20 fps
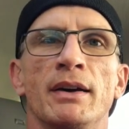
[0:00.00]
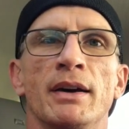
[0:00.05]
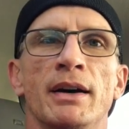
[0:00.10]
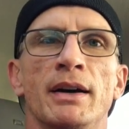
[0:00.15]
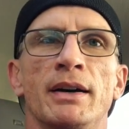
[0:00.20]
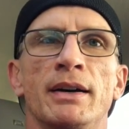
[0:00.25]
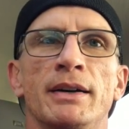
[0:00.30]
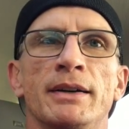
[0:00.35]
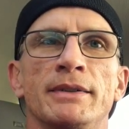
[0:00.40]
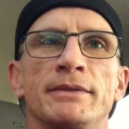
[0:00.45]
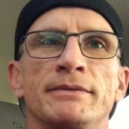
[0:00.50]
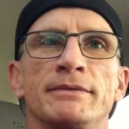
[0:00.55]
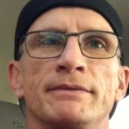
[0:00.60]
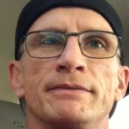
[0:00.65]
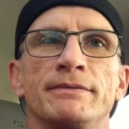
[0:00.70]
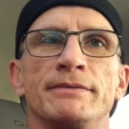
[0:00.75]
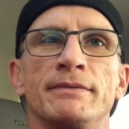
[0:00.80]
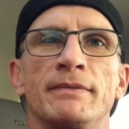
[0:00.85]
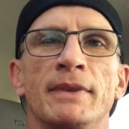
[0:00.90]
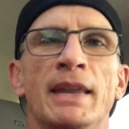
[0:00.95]

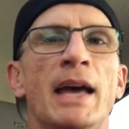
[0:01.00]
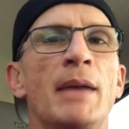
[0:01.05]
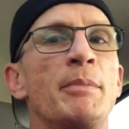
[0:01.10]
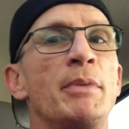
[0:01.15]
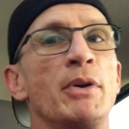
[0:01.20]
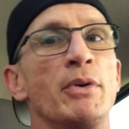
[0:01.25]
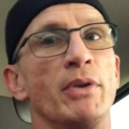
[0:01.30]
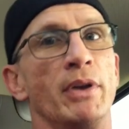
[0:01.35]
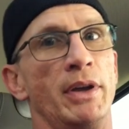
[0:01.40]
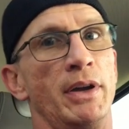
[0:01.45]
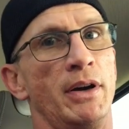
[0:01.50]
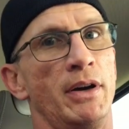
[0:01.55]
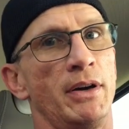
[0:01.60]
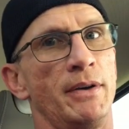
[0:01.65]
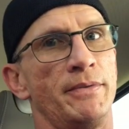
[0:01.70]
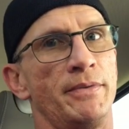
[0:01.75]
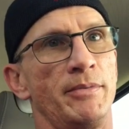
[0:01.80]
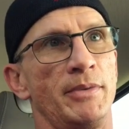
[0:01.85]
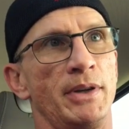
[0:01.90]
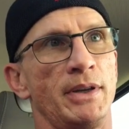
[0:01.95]
that'd be really
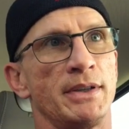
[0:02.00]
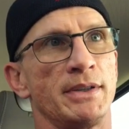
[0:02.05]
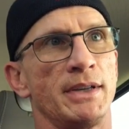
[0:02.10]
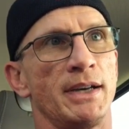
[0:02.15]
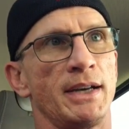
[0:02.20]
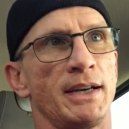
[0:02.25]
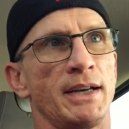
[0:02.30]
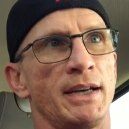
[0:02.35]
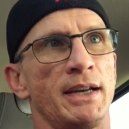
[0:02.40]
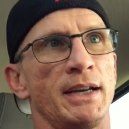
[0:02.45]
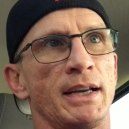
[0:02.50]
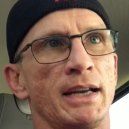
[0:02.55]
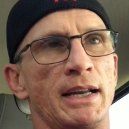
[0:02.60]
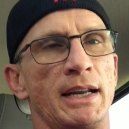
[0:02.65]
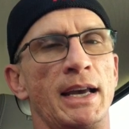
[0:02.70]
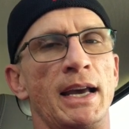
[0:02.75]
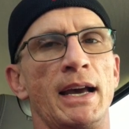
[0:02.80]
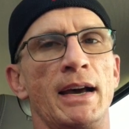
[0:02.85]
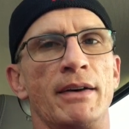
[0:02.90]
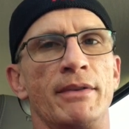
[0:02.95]
hard for me, because I kind of got
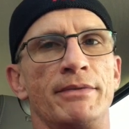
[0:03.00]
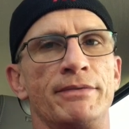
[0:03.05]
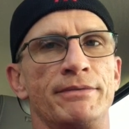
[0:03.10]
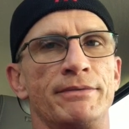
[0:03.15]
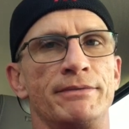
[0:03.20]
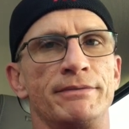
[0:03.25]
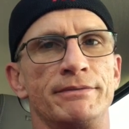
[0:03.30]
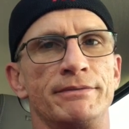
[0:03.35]
to have,